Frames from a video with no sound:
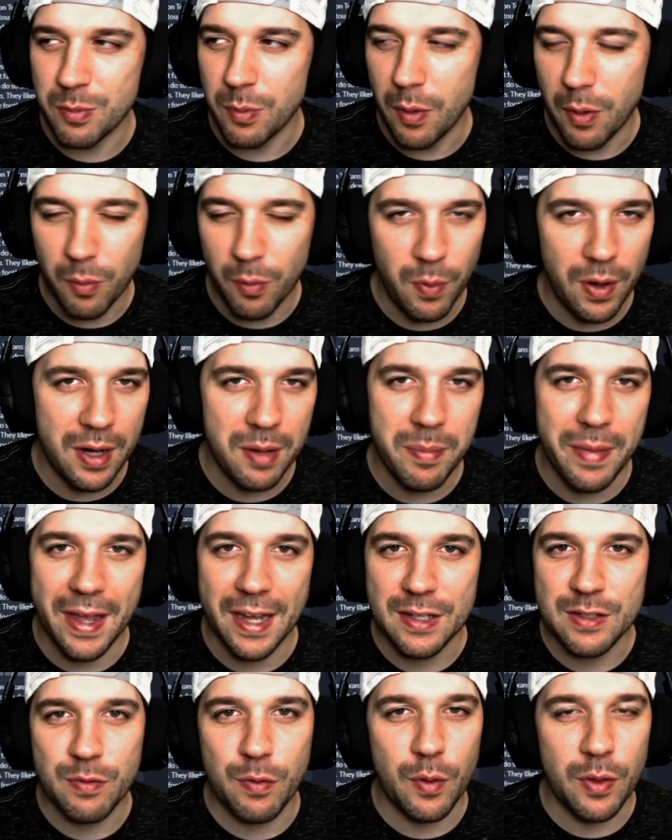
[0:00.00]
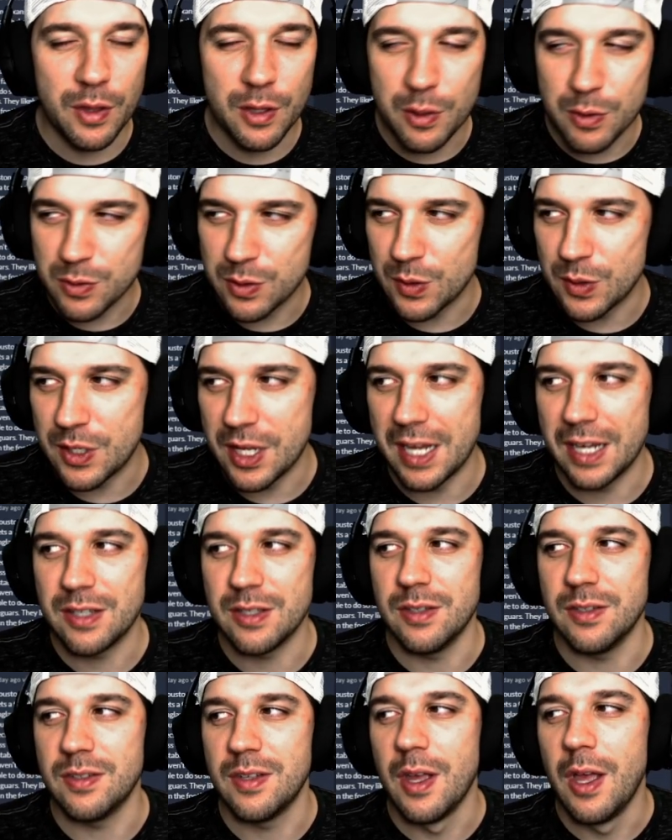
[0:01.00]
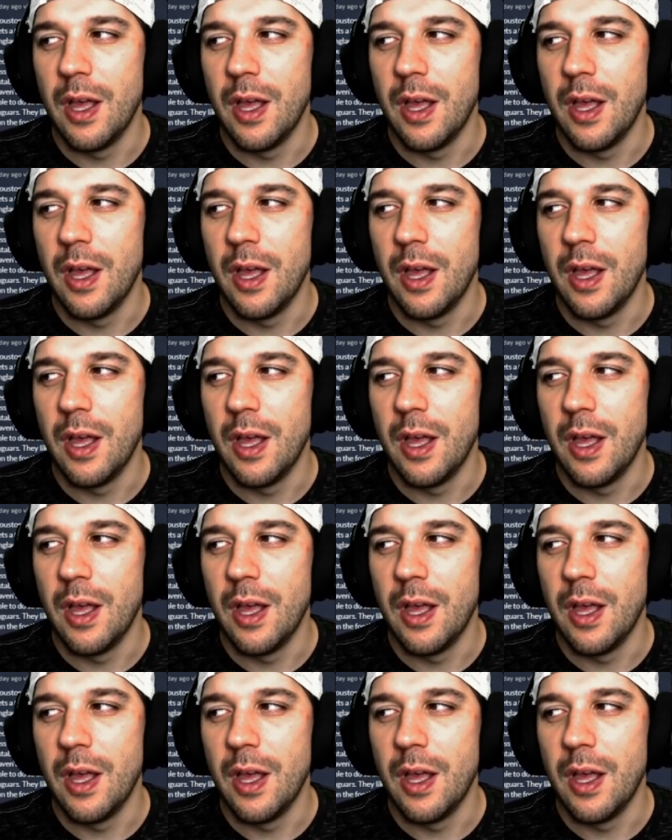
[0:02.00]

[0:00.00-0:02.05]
running backs for the Houston Texans.